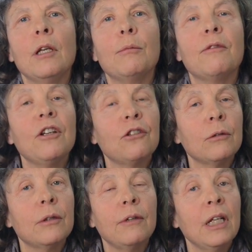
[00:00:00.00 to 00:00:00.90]

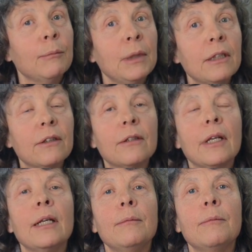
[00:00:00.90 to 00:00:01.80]
professional development
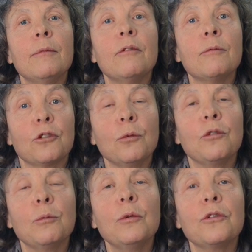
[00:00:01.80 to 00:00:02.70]
from school
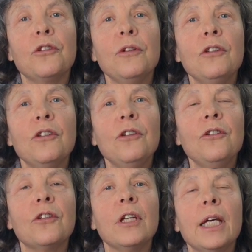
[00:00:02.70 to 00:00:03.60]
support
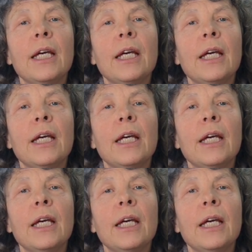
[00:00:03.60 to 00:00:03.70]
services,